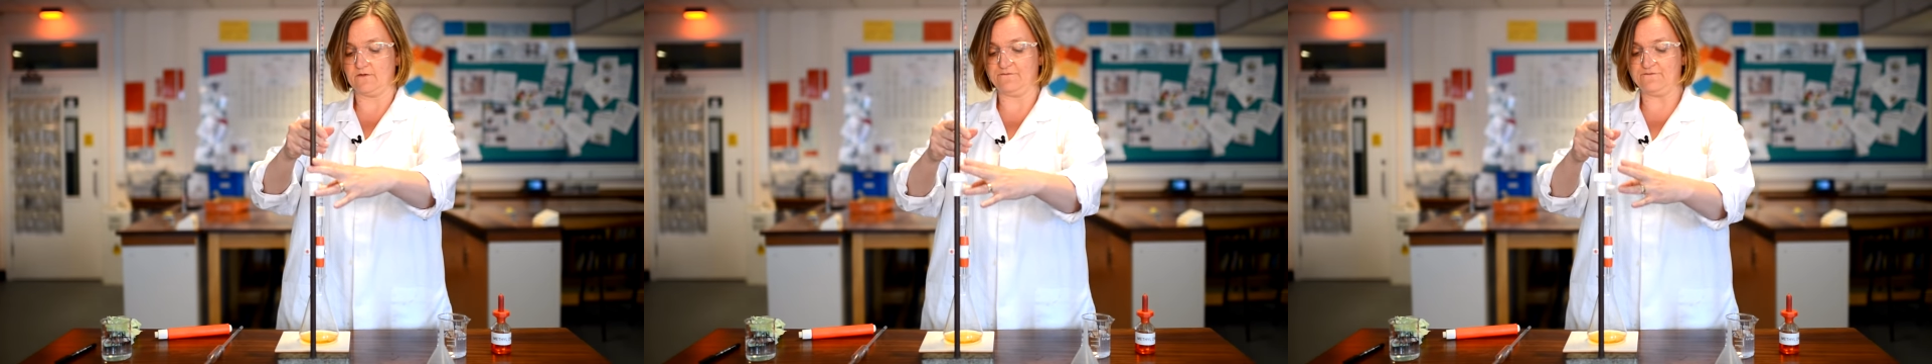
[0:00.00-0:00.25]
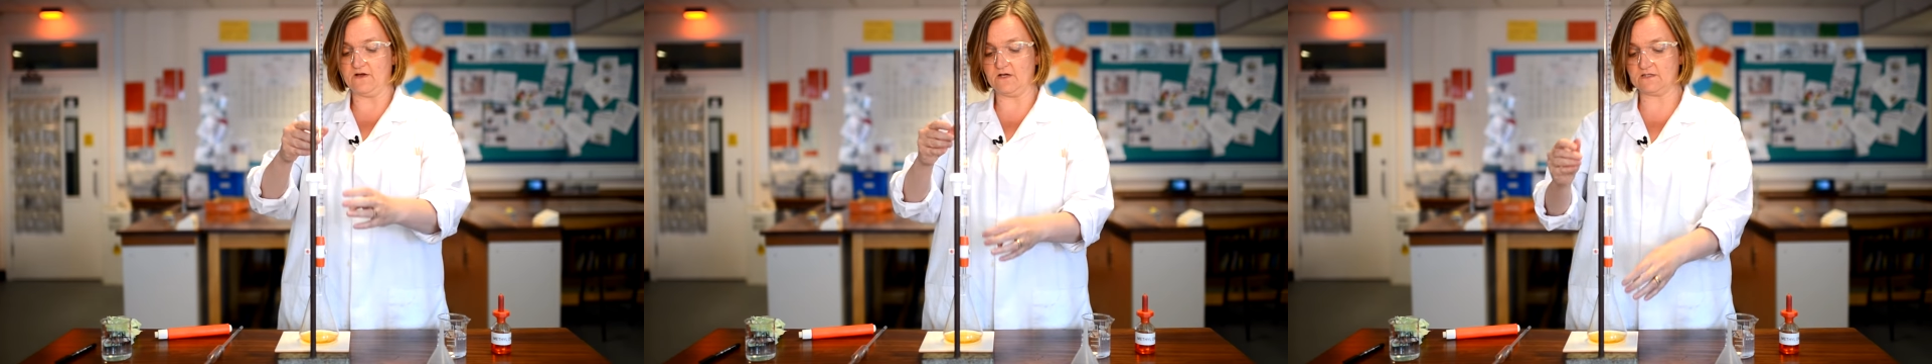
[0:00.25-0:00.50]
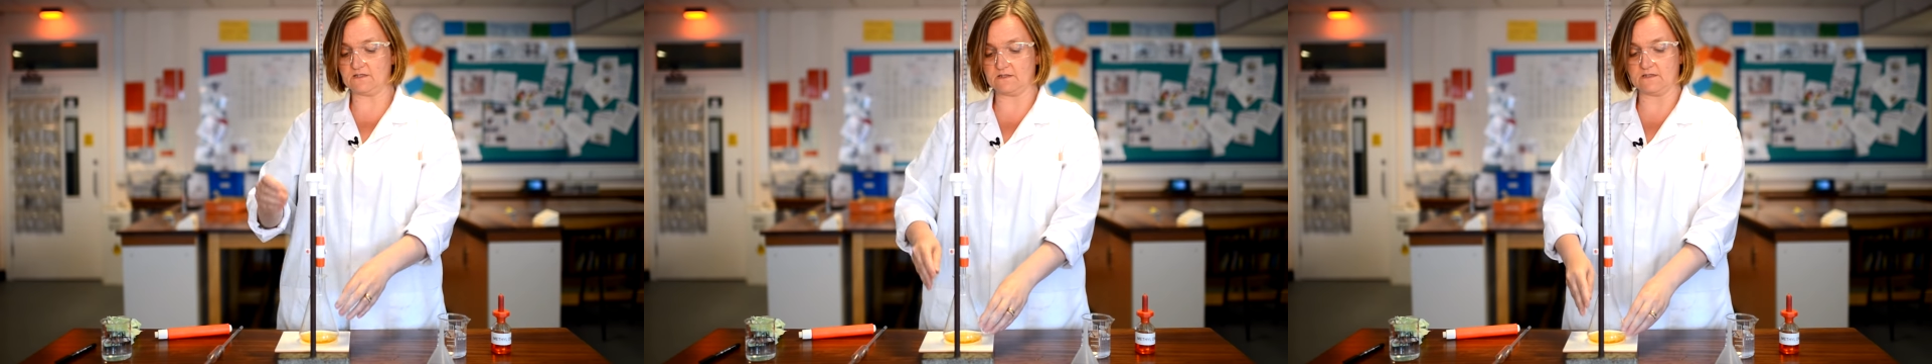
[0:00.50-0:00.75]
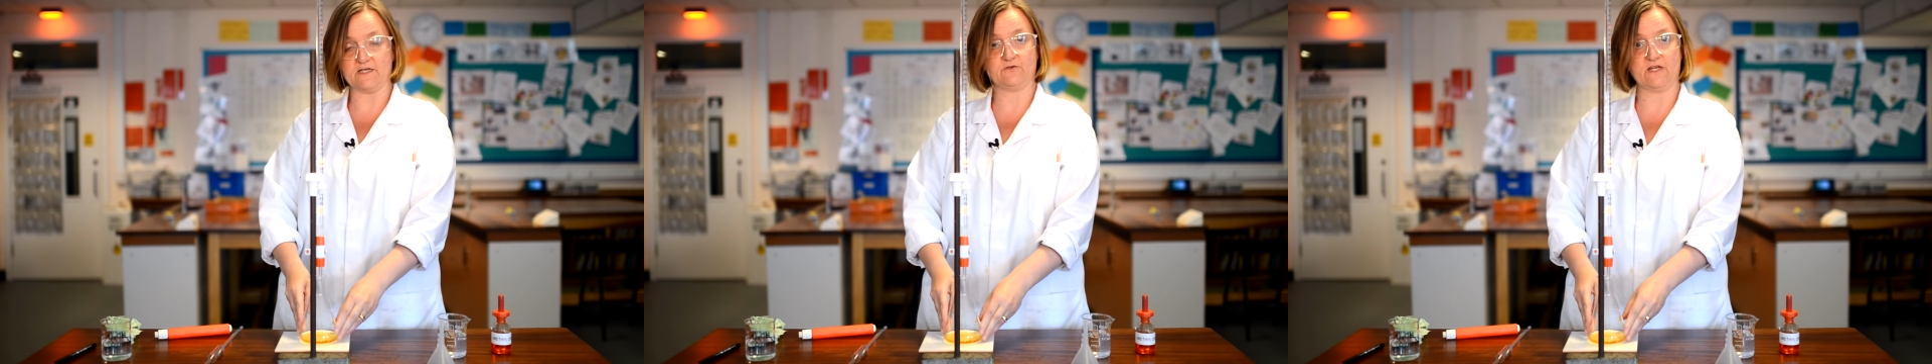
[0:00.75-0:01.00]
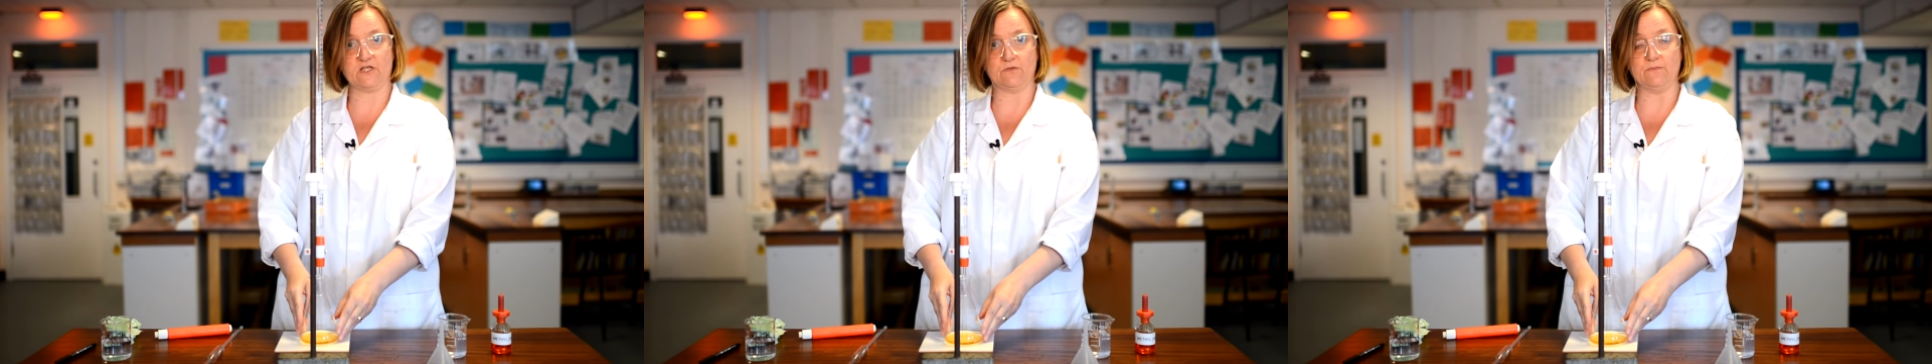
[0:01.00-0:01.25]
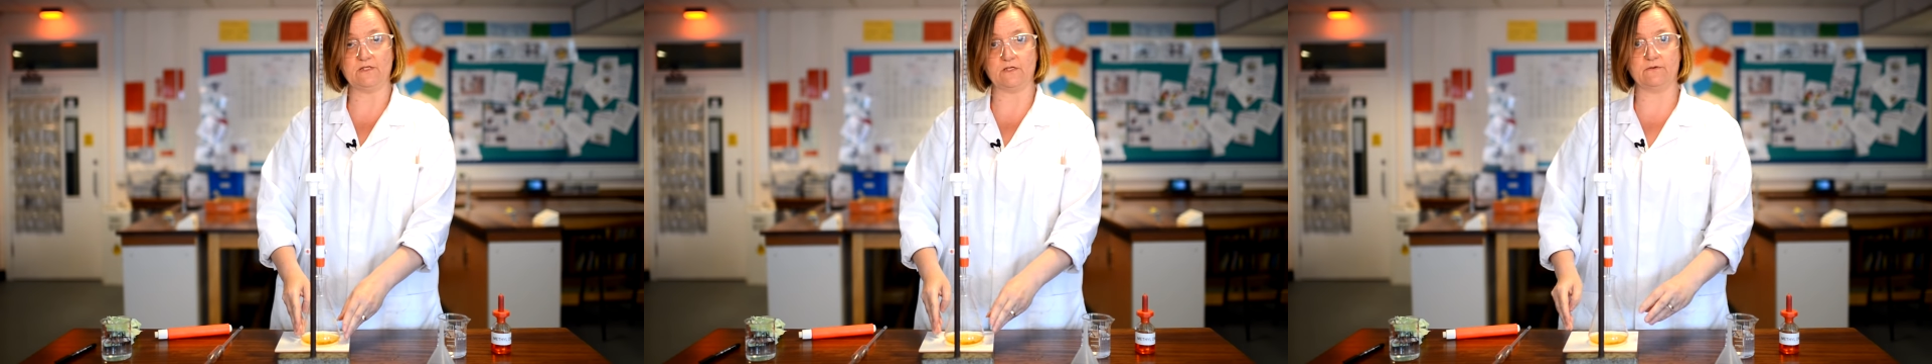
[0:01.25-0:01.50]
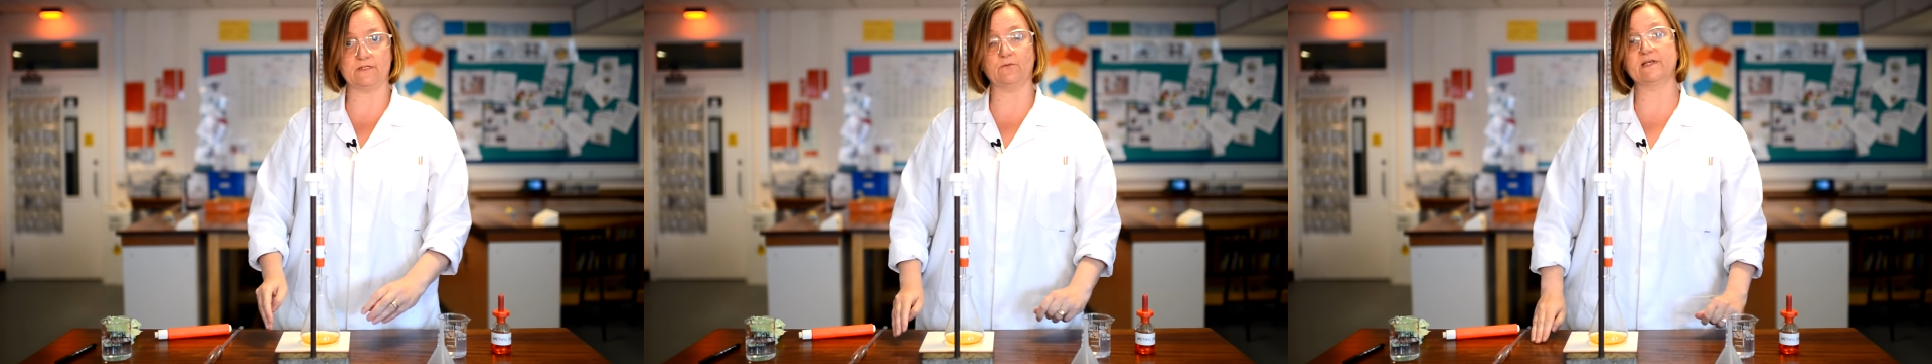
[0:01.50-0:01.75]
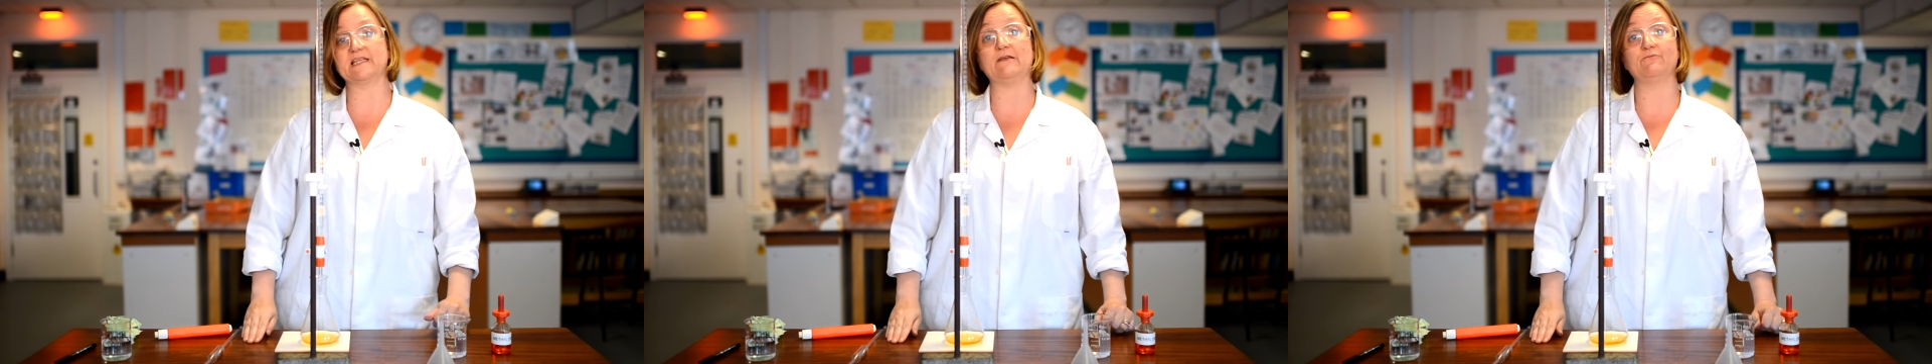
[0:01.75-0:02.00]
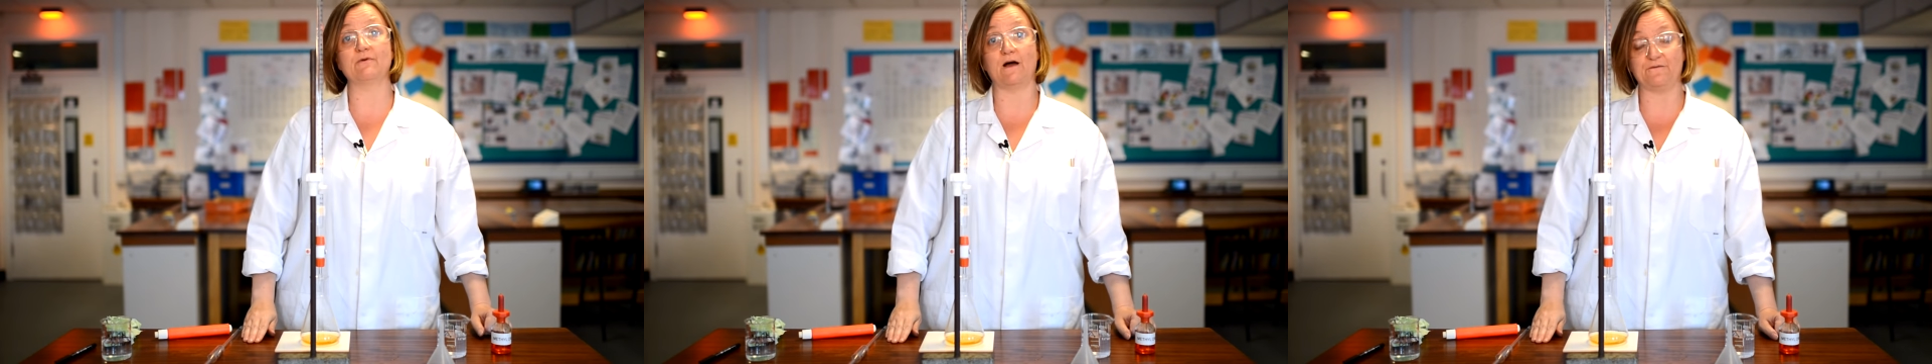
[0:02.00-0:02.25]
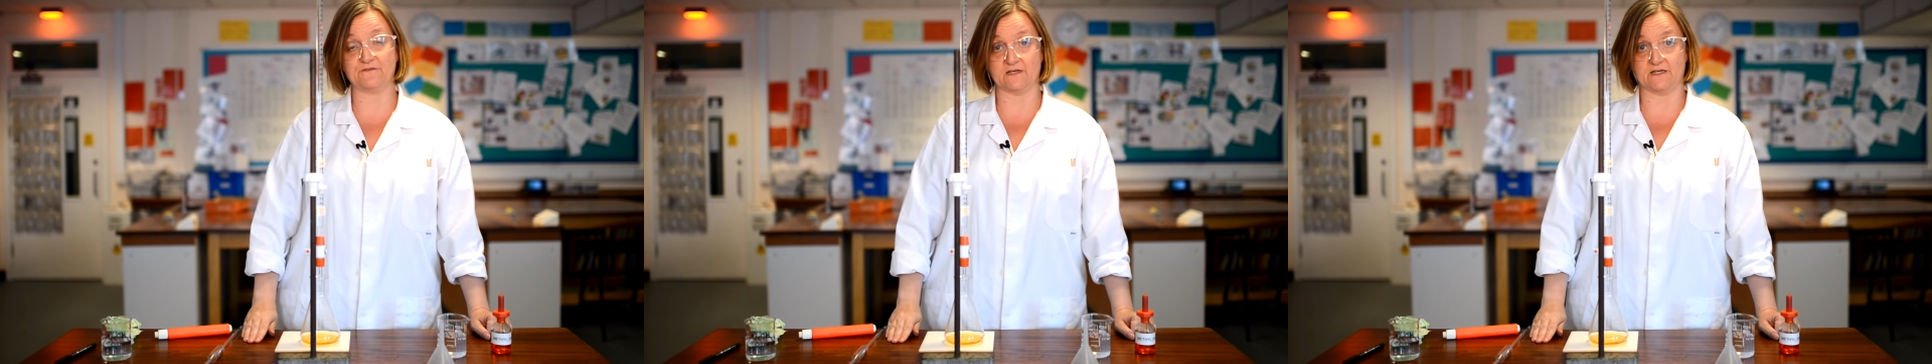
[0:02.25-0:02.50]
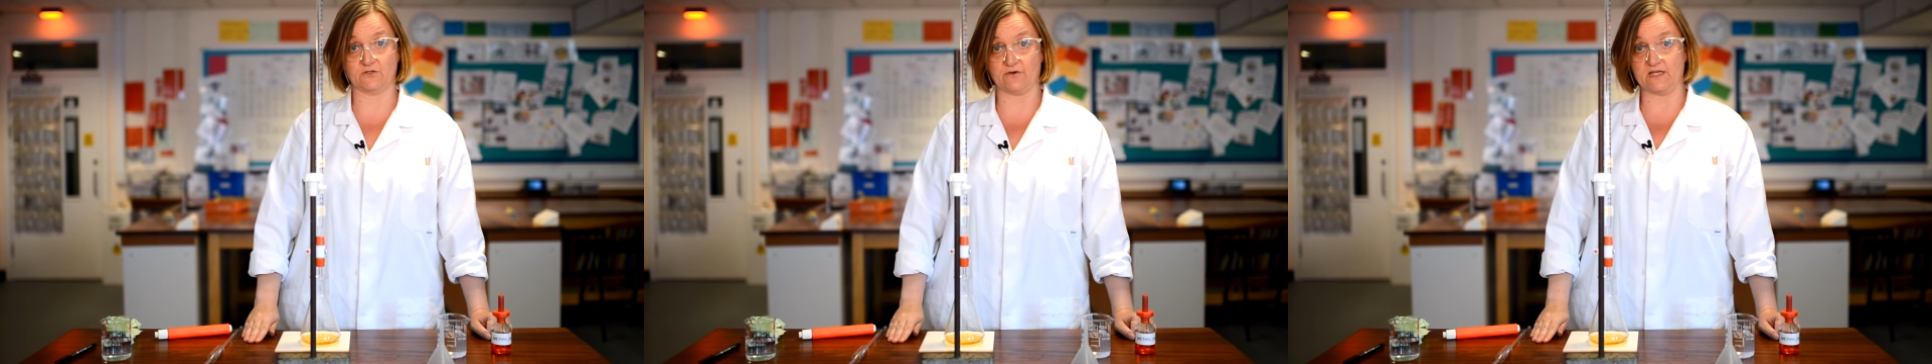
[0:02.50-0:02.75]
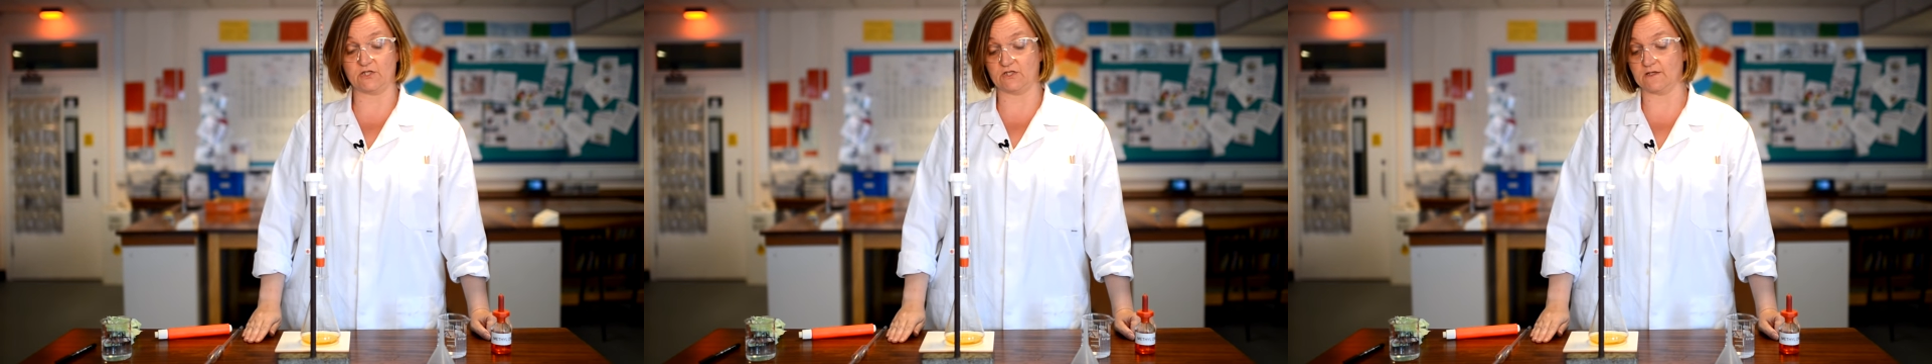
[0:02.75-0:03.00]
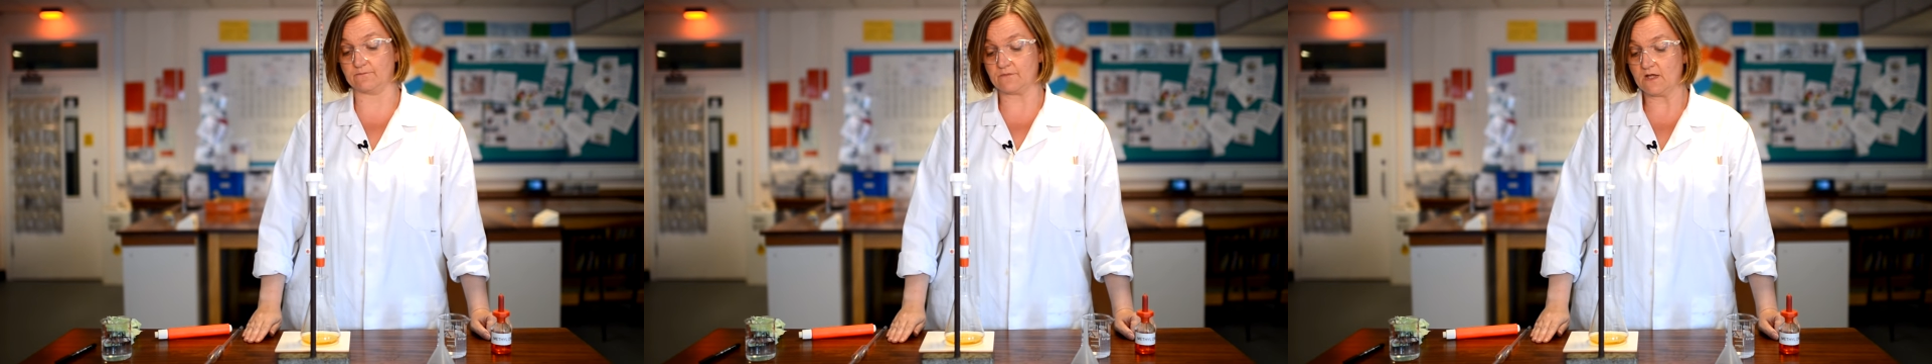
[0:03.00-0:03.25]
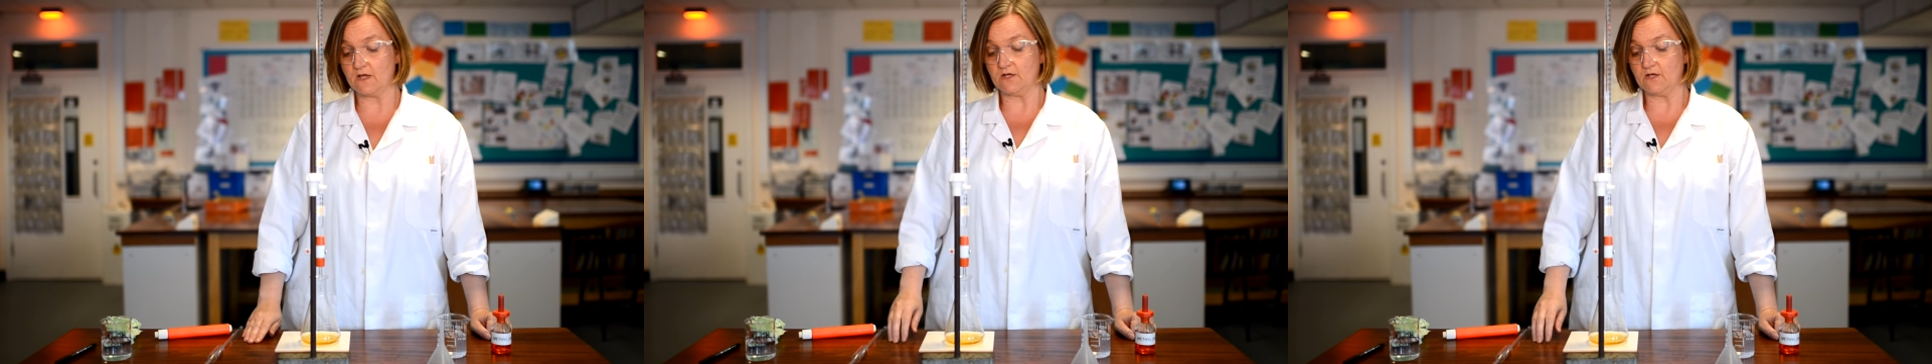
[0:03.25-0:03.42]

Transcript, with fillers: The first titration we do is always a rough titration.